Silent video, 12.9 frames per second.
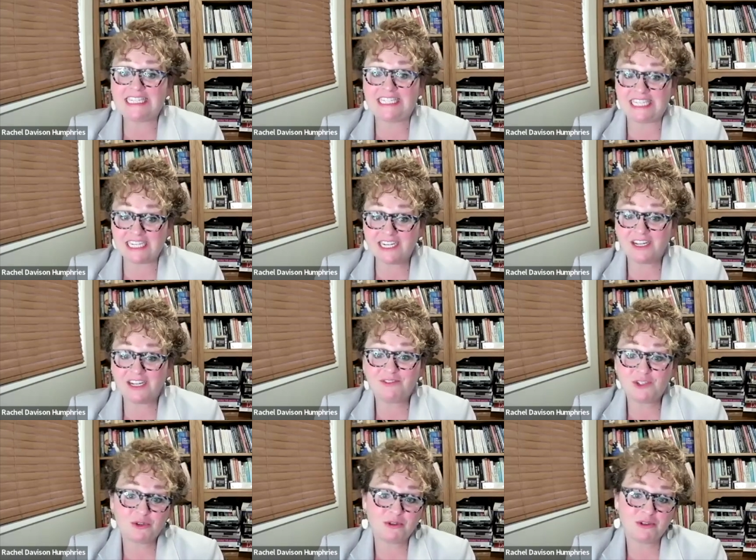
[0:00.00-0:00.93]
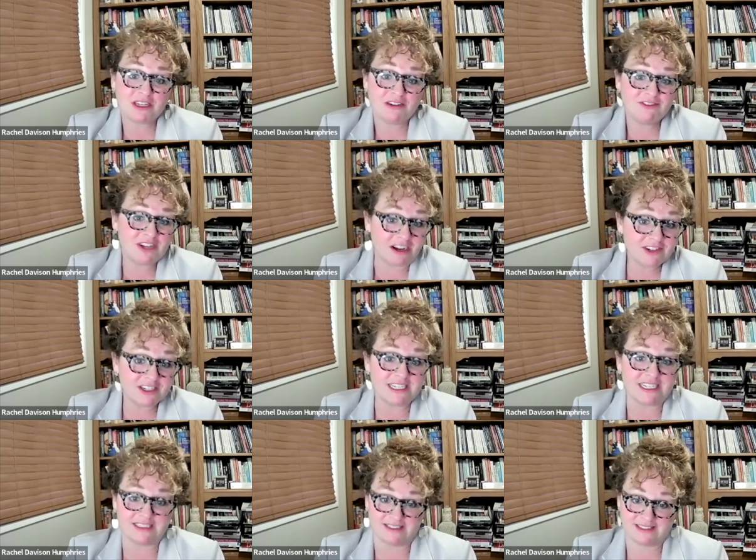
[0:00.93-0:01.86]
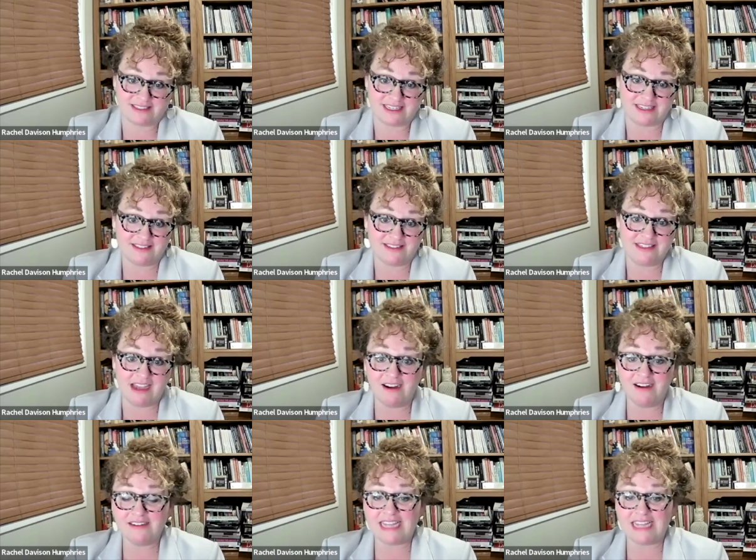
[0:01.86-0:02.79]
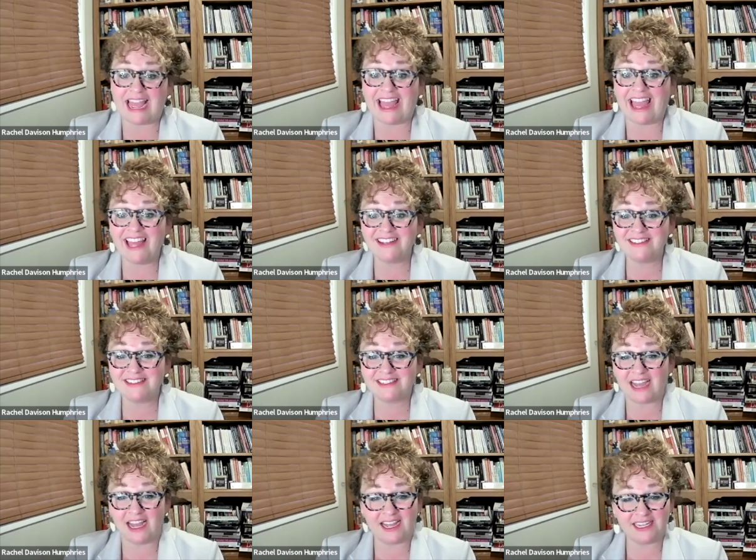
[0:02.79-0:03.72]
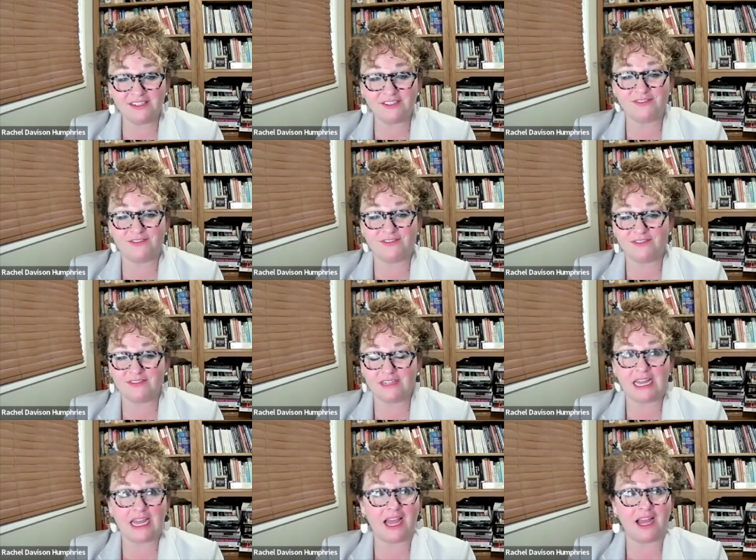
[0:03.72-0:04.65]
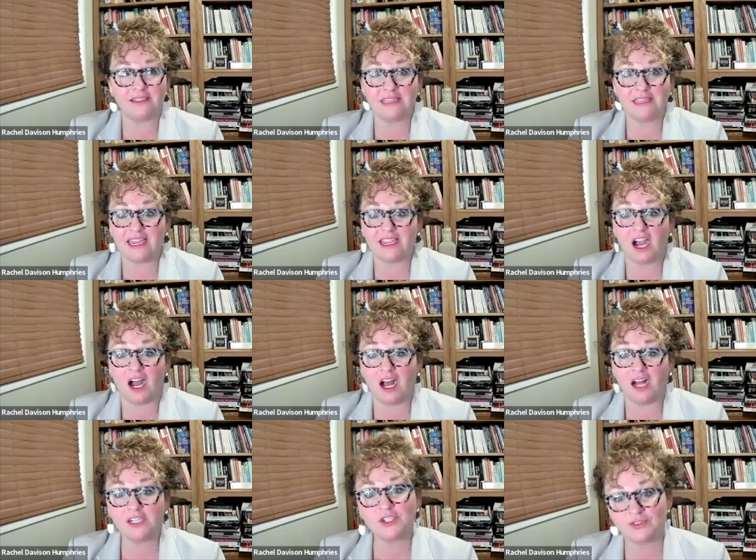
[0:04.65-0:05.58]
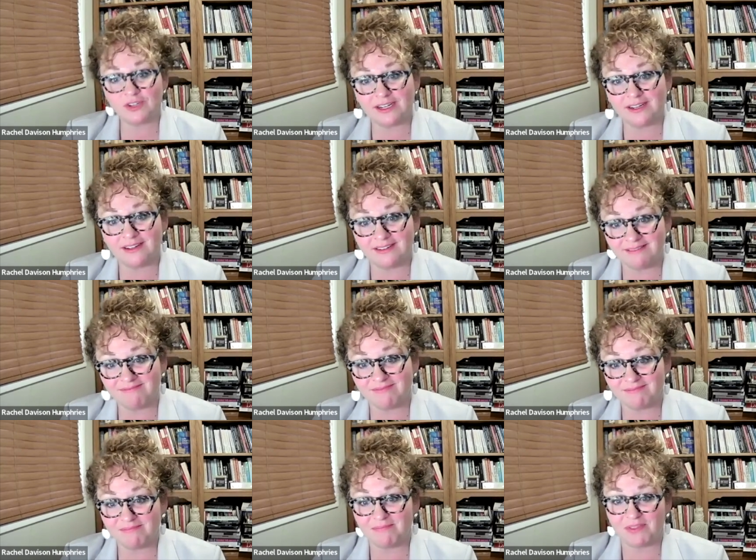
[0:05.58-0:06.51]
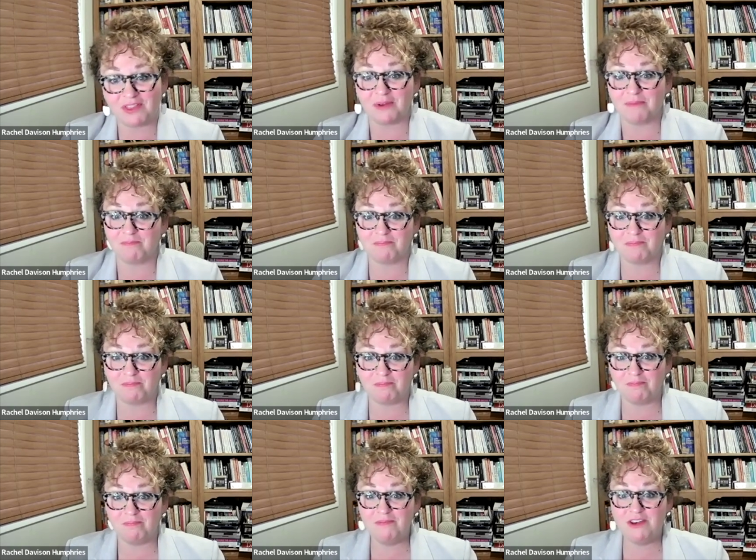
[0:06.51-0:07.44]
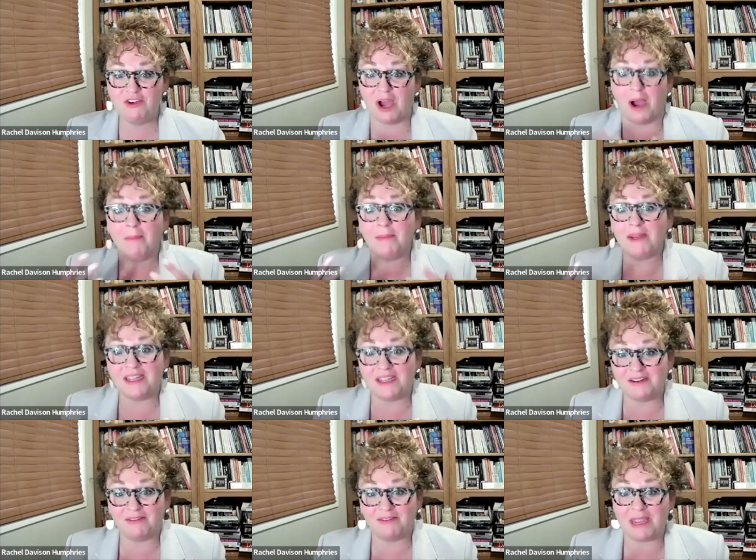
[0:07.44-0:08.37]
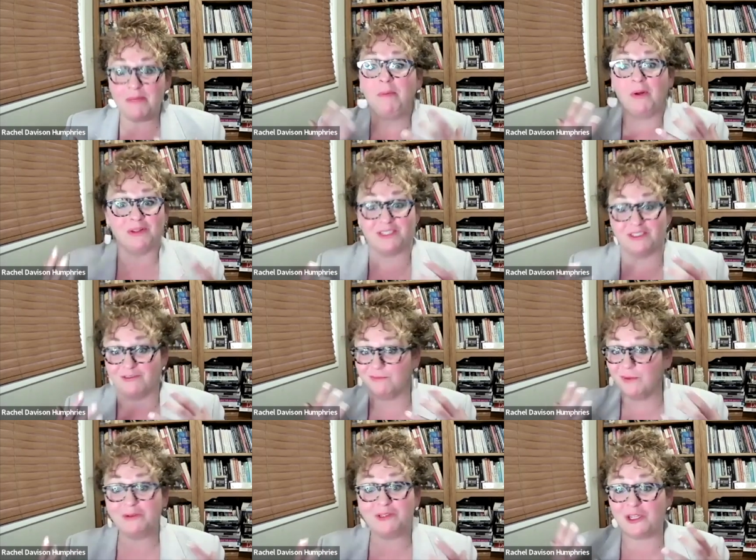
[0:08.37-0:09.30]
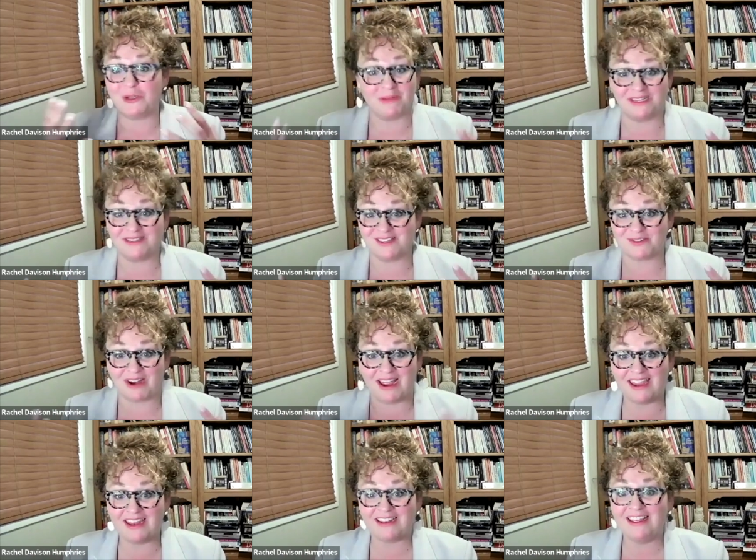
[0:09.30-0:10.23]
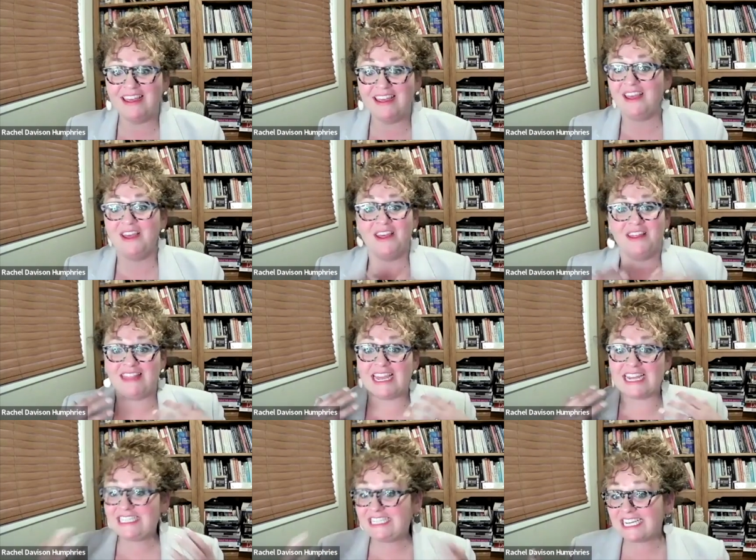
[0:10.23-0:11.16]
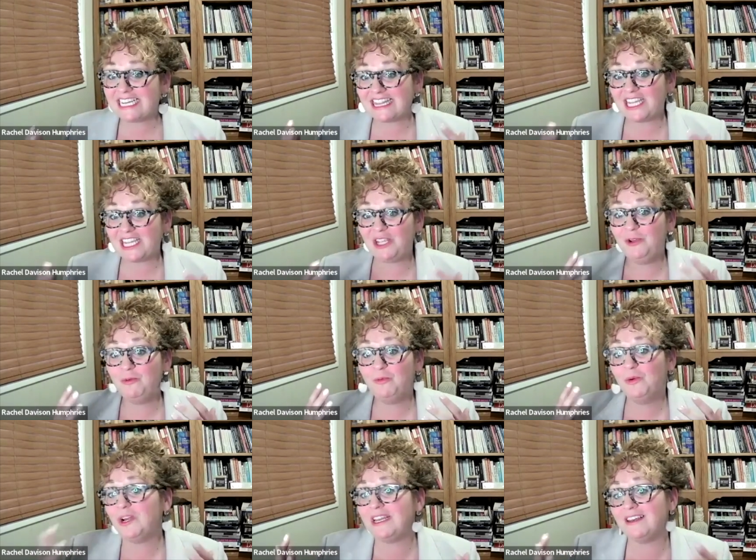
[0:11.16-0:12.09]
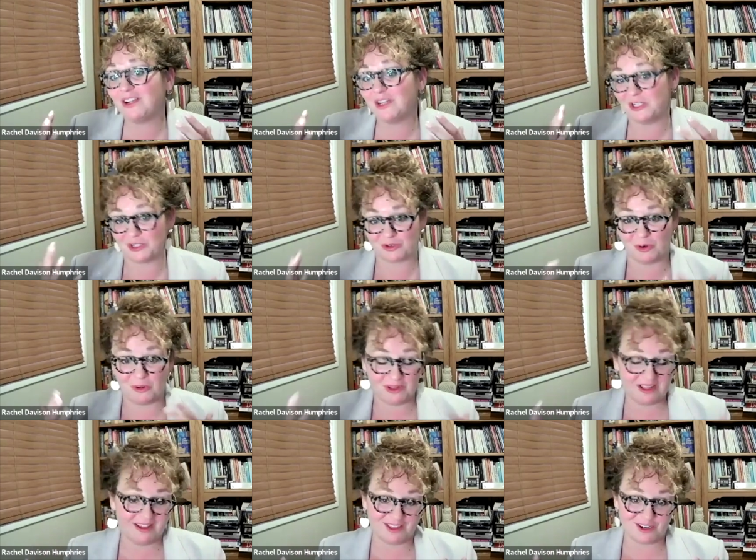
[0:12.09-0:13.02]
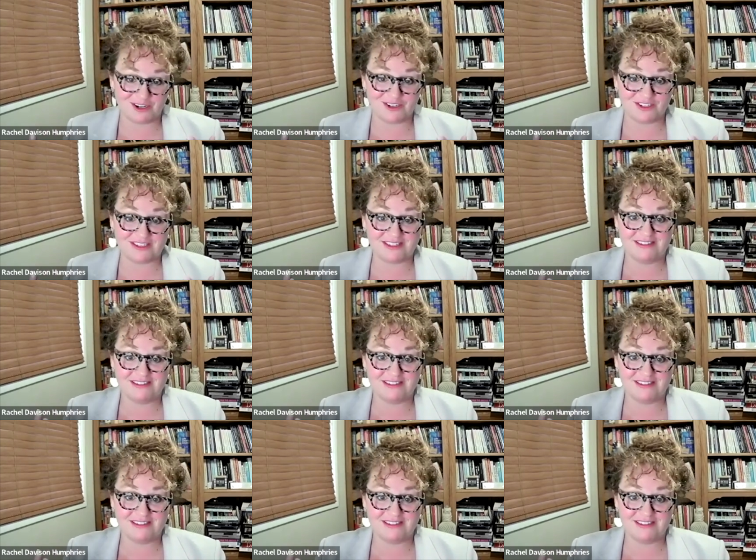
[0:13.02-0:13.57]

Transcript: idea of true self-governance is young and kind of like contra the dominant impulse of most humans, right? The idea that you wouldn't control others